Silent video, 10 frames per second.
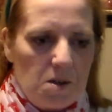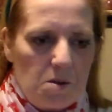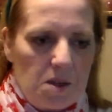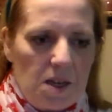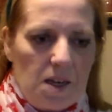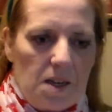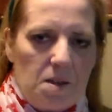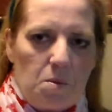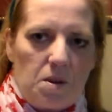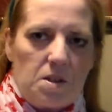Okay,
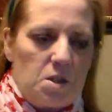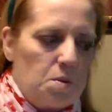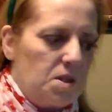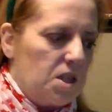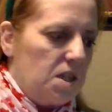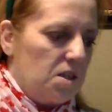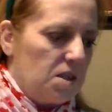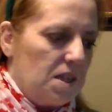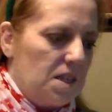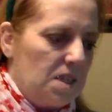we're going to switch
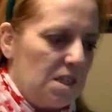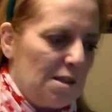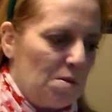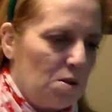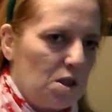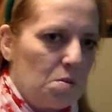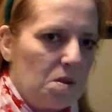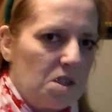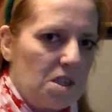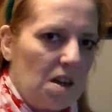gears and get into some
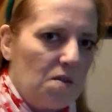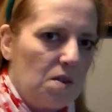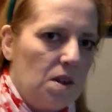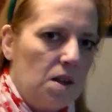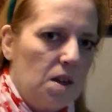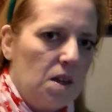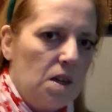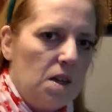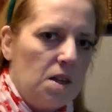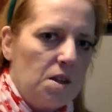Christmas stuff.
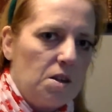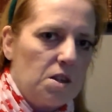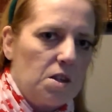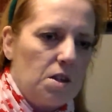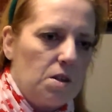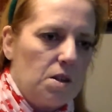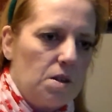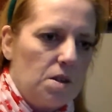Here's a little...